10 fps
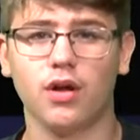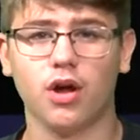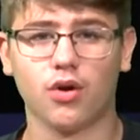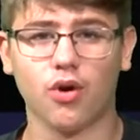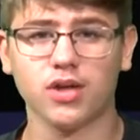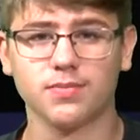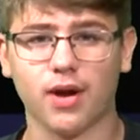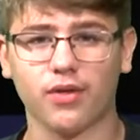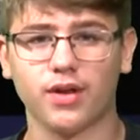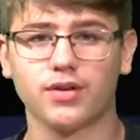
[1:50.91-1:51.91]
Across
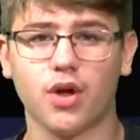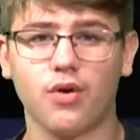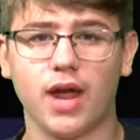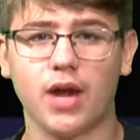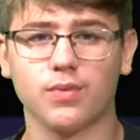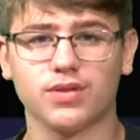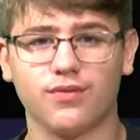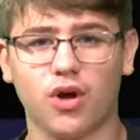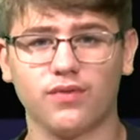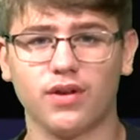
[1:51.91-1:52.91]
Maryland, cocaine was
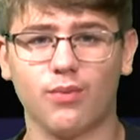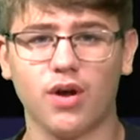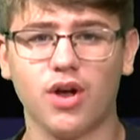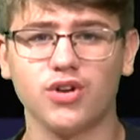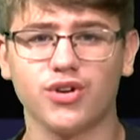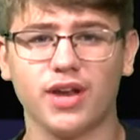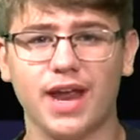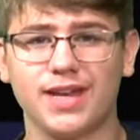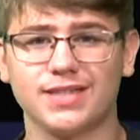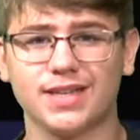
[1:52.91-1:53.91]
involved in
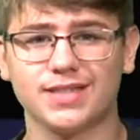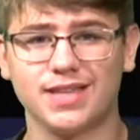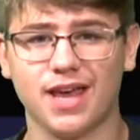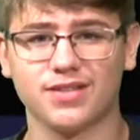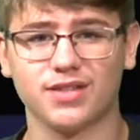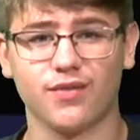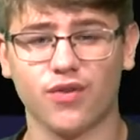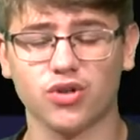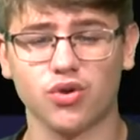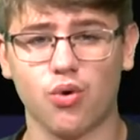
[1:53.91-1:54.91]
186 deaths in the
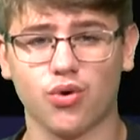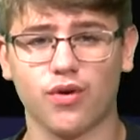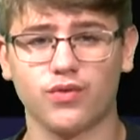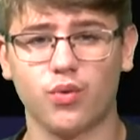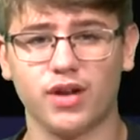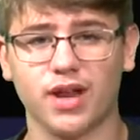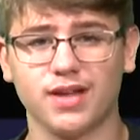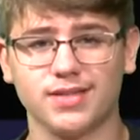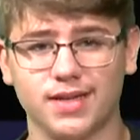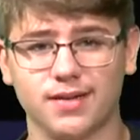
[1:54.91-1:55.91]
first quarter of
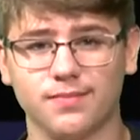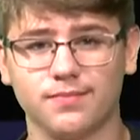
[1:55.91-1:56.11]
2019.